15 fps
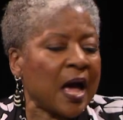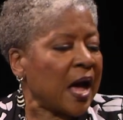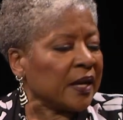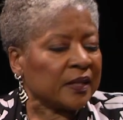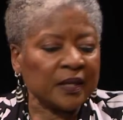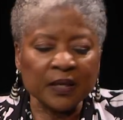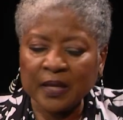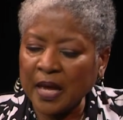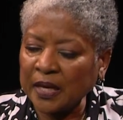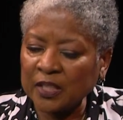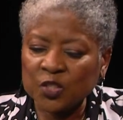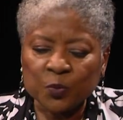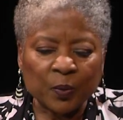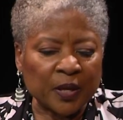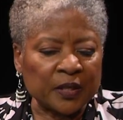I cannot
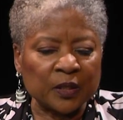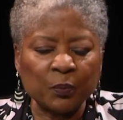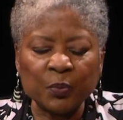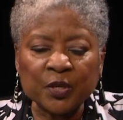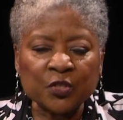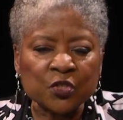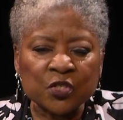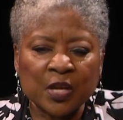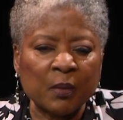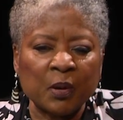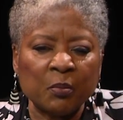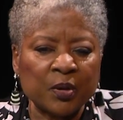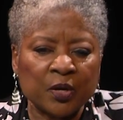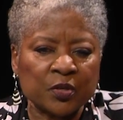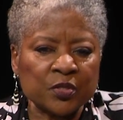explain the pictures. I'm
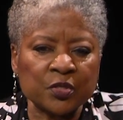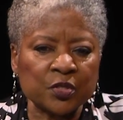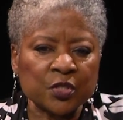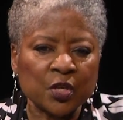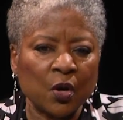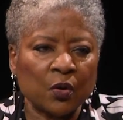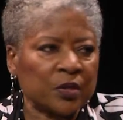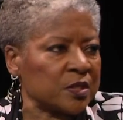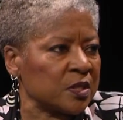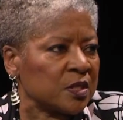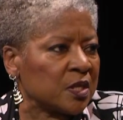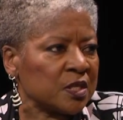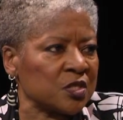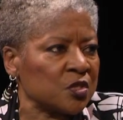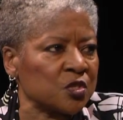embarrassed to show because it
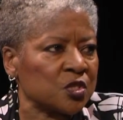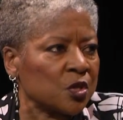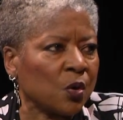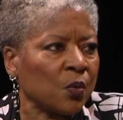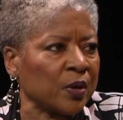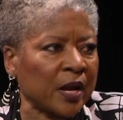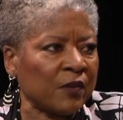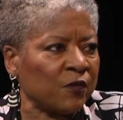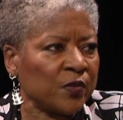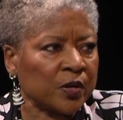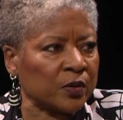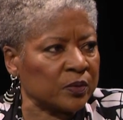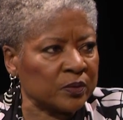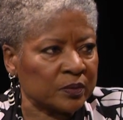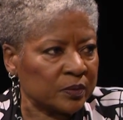doesn't show what I
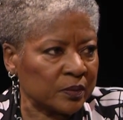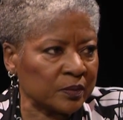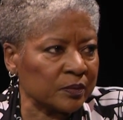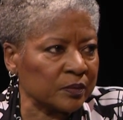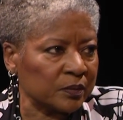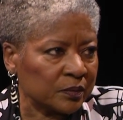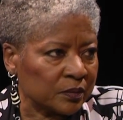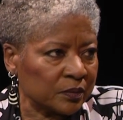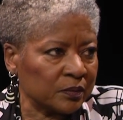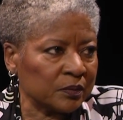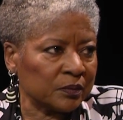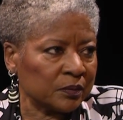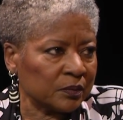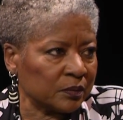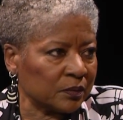felt. What you felt,
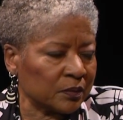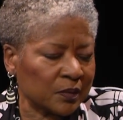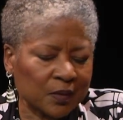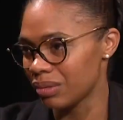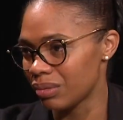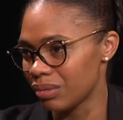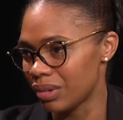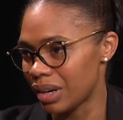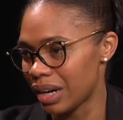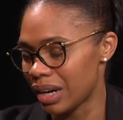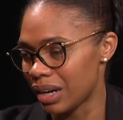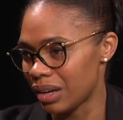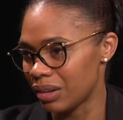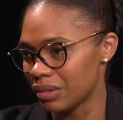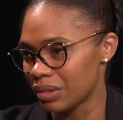yeah.
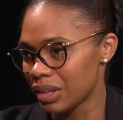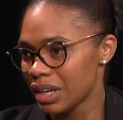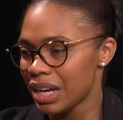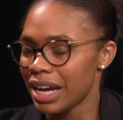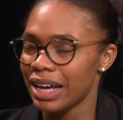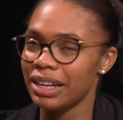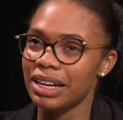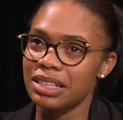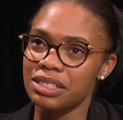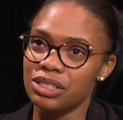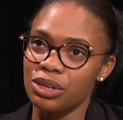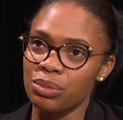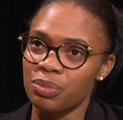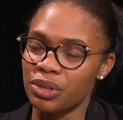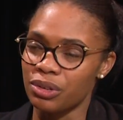Wow. And that's
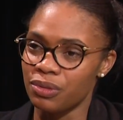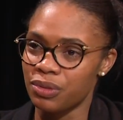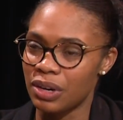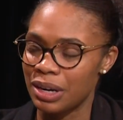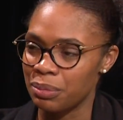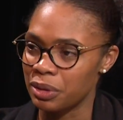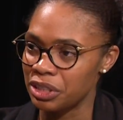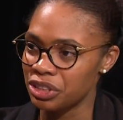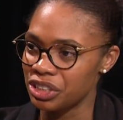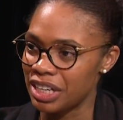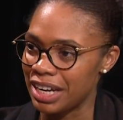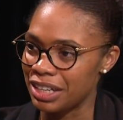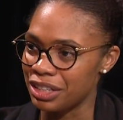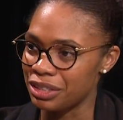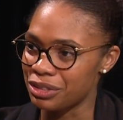so beautiful. I
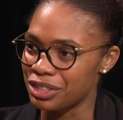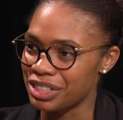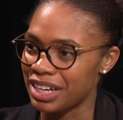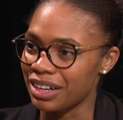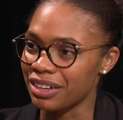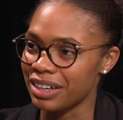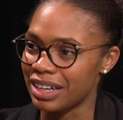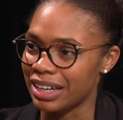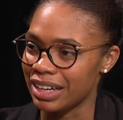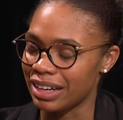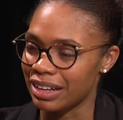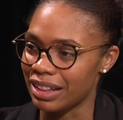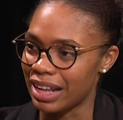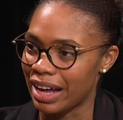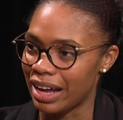appreciate you
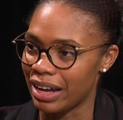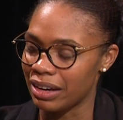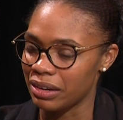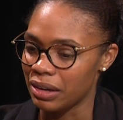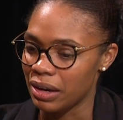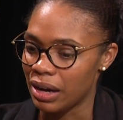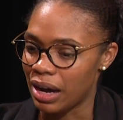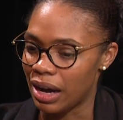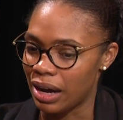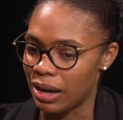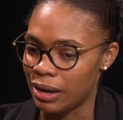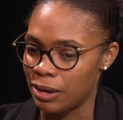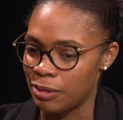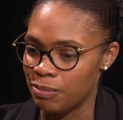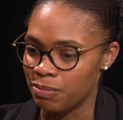sharing that.
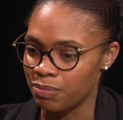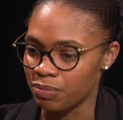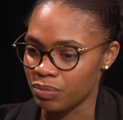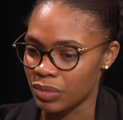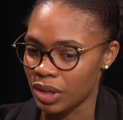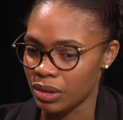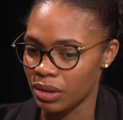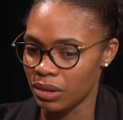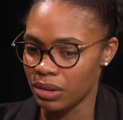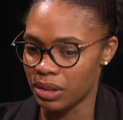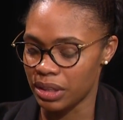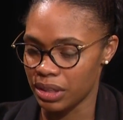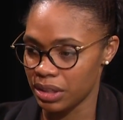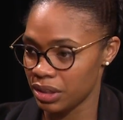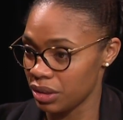
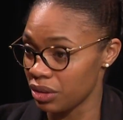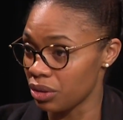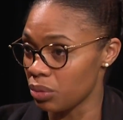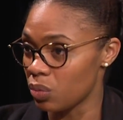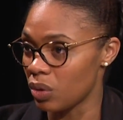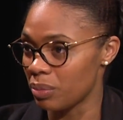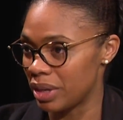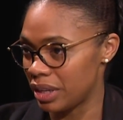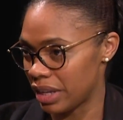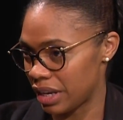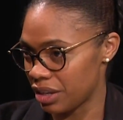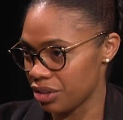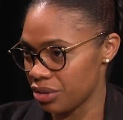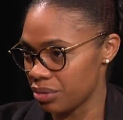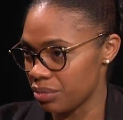The woman
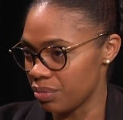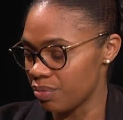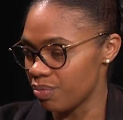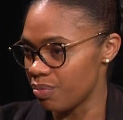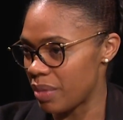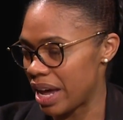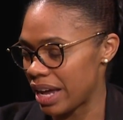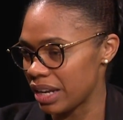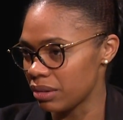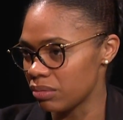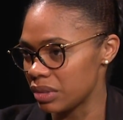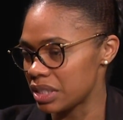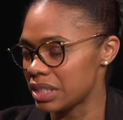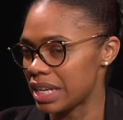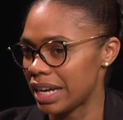that you met
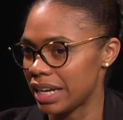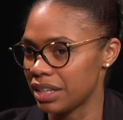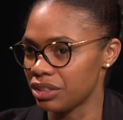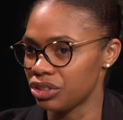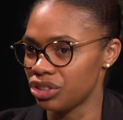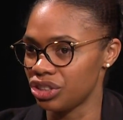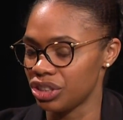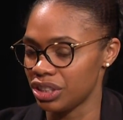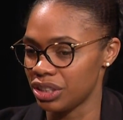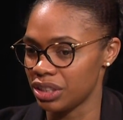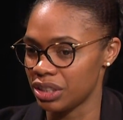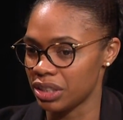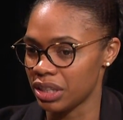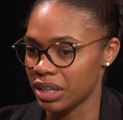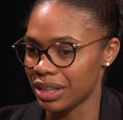was saying
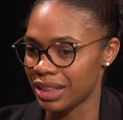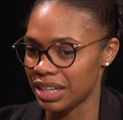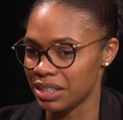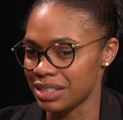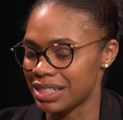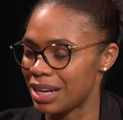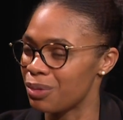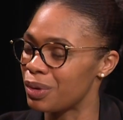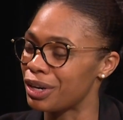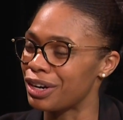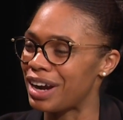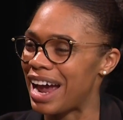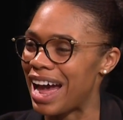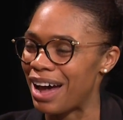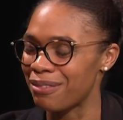she thinks that we
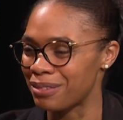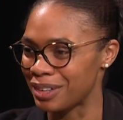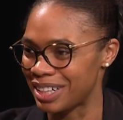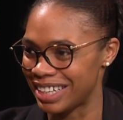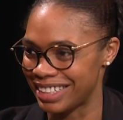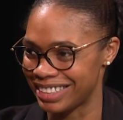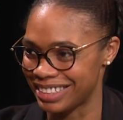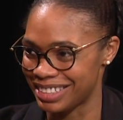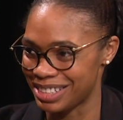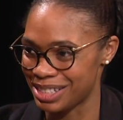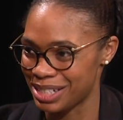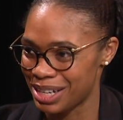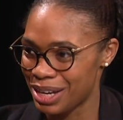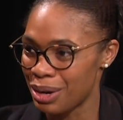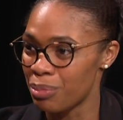are Africans
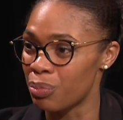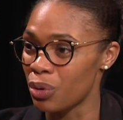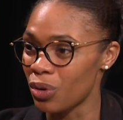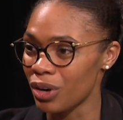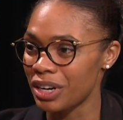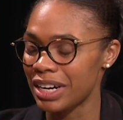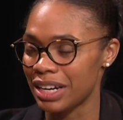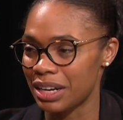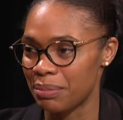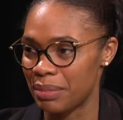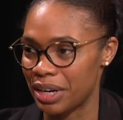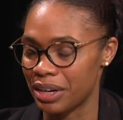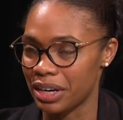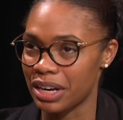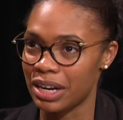born in
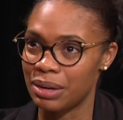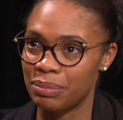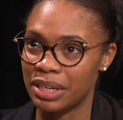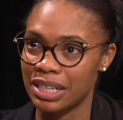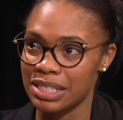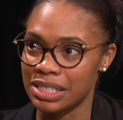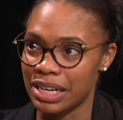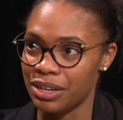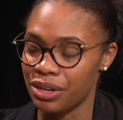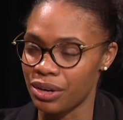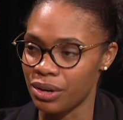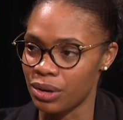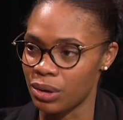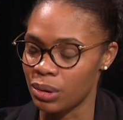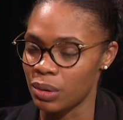America, because I
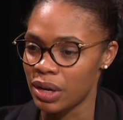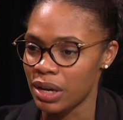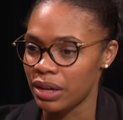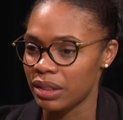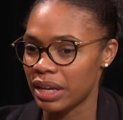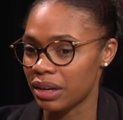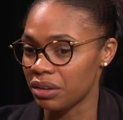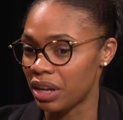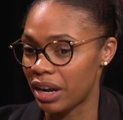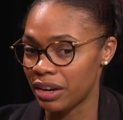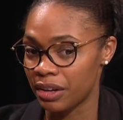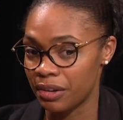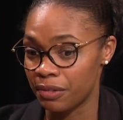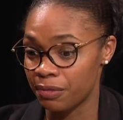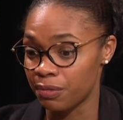know that a lot
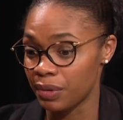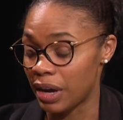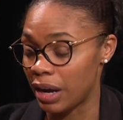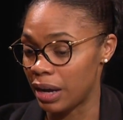of